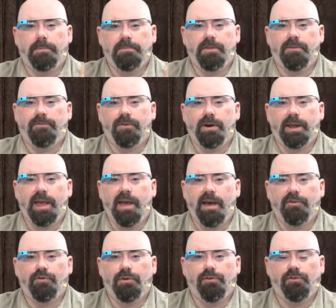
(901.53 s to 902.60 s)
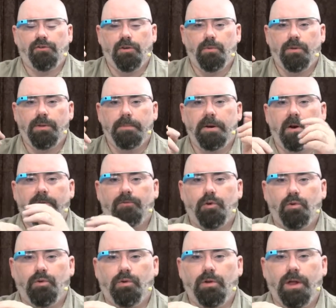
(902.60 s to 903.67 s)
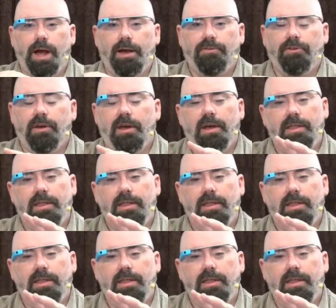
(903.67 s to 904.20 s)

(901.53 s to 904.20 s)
up to the front cash register with a pair of Google Glass,